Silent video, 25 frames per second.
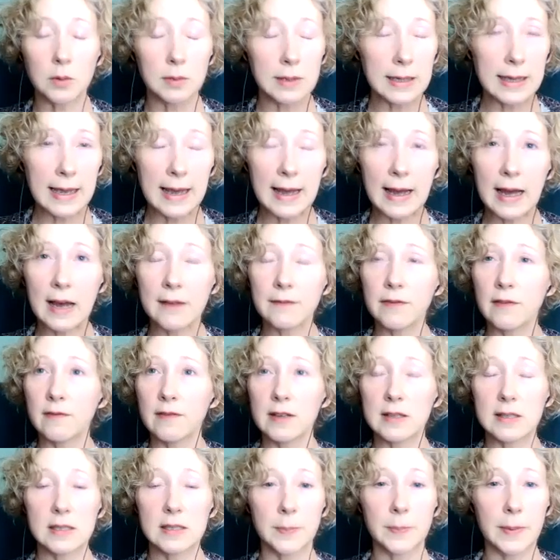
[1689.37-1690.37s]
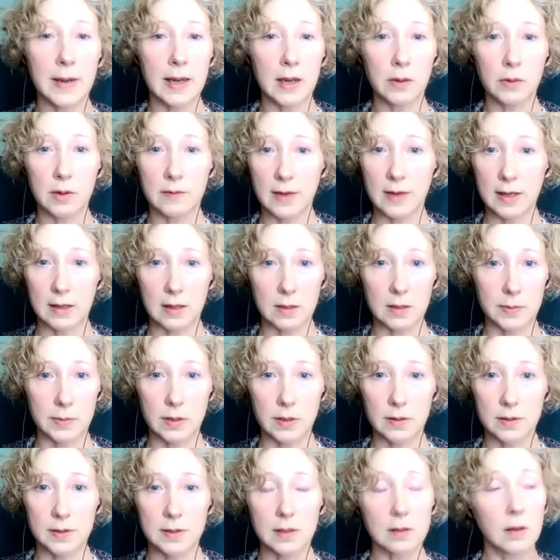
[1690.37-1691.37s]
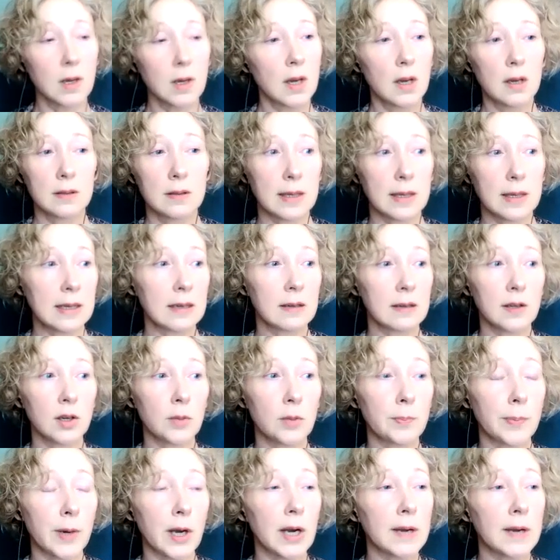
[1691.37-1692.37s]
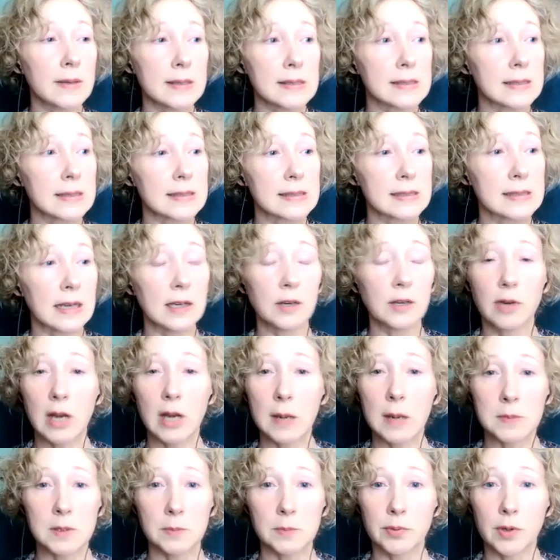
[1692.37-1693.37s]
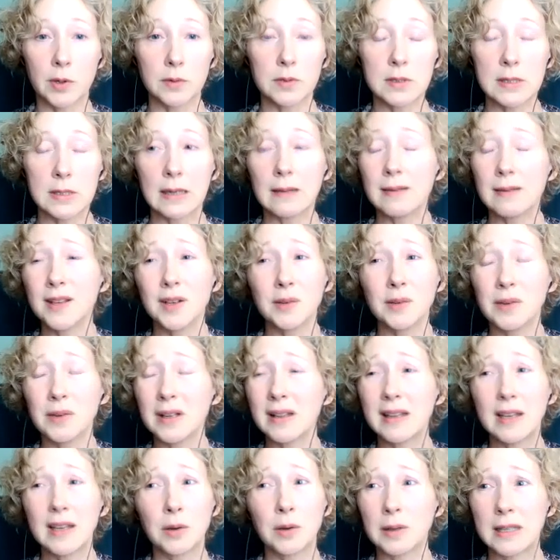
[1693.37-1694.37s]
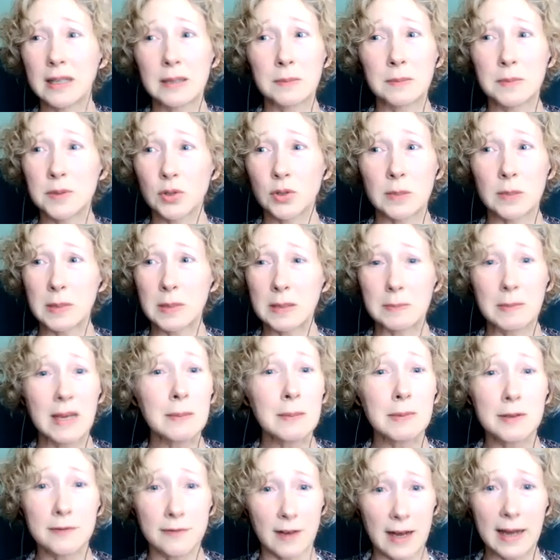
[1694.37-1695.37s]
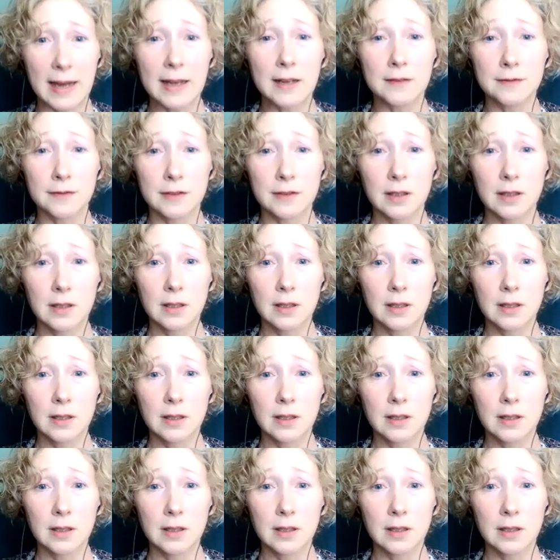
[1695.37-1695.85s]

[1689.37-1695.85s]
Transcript: Only half of it is bioavailable. So they eat a little bar that says 10 grams of protein. They're really only absorbing maybe five.